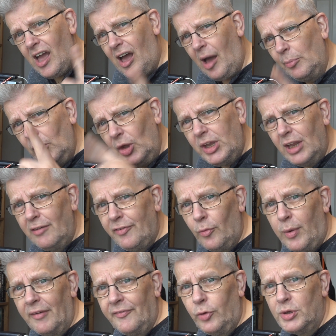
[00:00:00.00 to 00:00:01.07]
I'm looking for
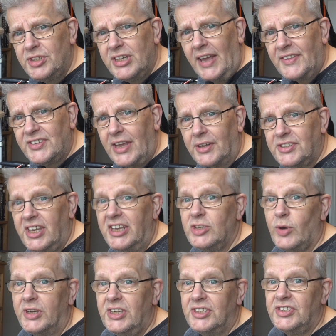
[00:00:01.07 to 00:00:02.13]
1/48 scale
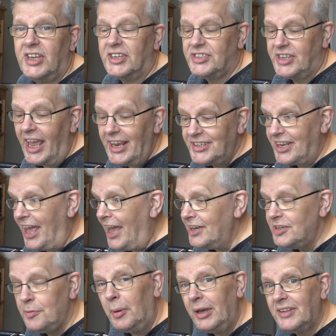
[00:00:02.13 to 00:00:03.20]
T26 tanks,
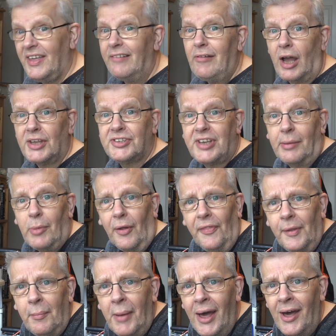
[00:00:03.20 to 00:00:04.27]
and there are some on
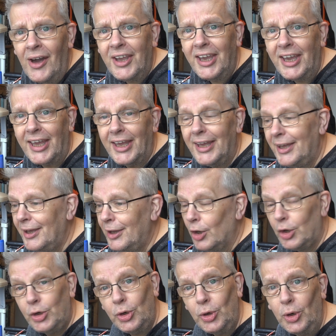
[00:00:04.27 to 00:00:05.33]
the market.
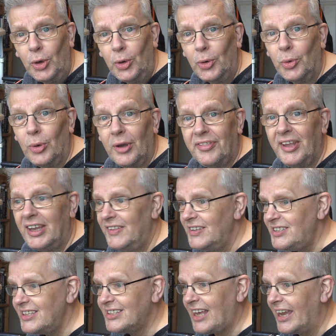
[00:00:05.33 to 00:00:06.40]
Cool, I think
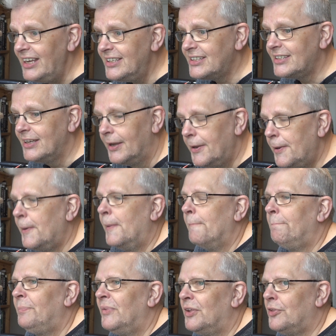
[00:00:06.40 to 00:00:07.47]
this is ace.
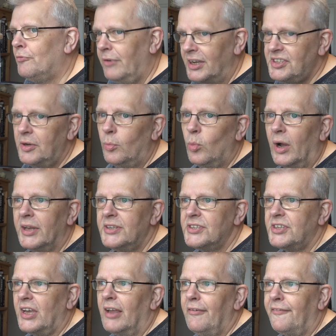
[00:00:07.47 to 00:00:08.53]
The resin
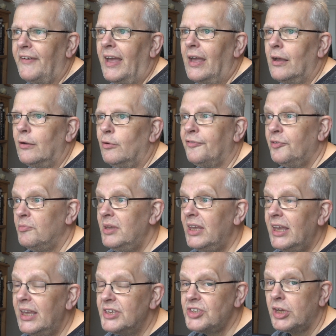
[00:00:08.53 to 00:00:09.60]
ones I found are from
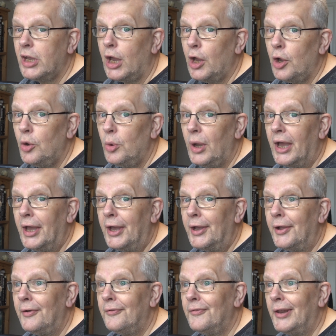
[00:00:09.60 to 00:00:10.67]
years ago
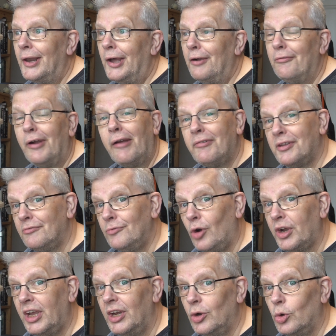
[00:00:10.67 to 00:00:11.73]
and are like rarer than
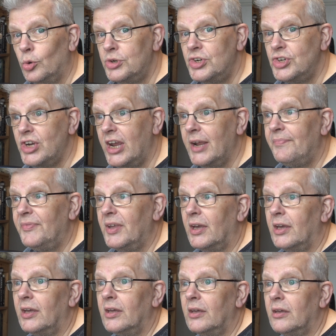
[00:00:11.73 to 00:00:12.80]
rocking horse shit.
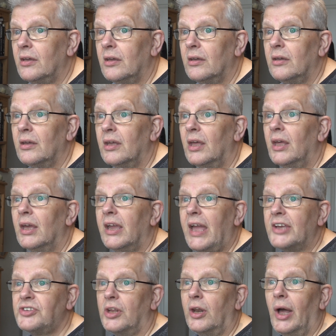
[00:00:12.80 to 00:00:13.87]

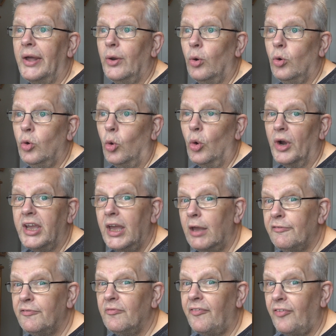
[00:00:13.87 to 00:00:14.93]
Gasoline or Quarter
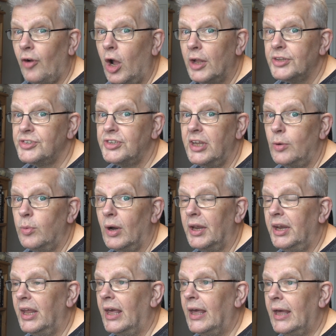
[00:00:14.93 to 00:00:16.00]
Kit from France did
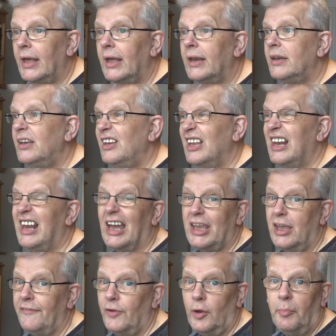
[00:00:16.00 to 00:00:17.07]
one, and you're
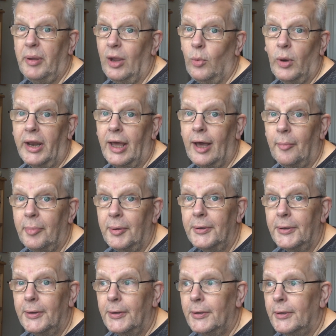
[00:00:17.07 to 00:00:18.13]
lucky if you can pick one up.
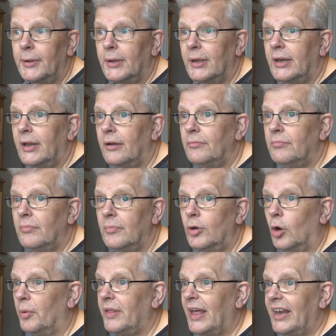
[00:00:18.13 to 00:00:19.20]
I know,
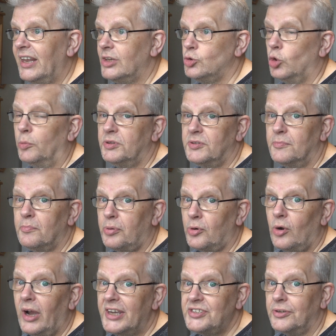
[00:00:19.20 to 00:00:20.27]
not without an exorbitant
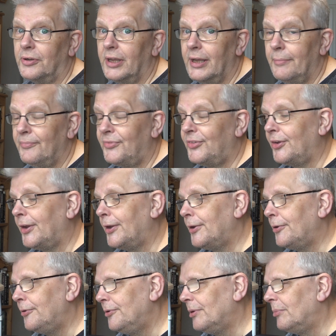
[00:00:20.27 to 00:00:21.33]
price on it.
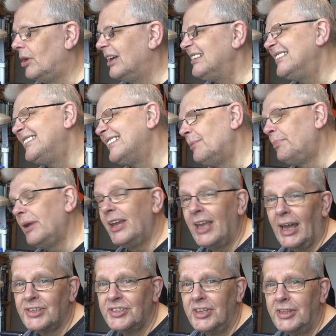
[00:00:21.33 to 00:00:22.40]
So I'm like a bit
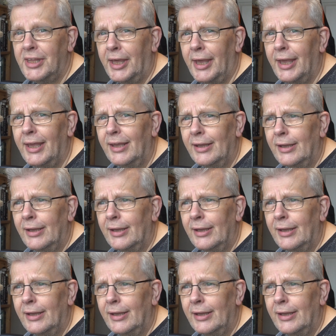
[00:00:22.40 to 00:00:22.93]
gutted there.